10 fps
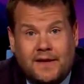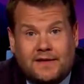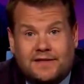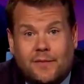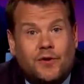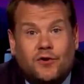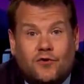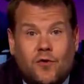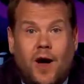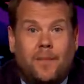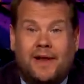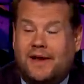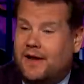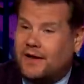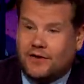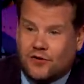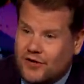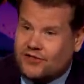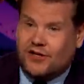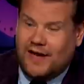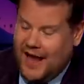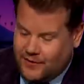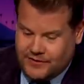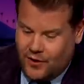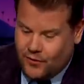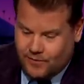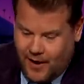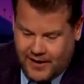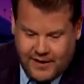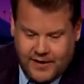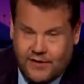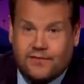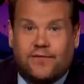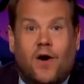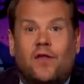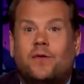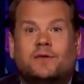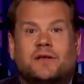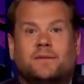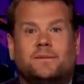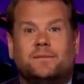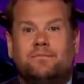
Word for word: As someone who grew up in a Christian household, my father was a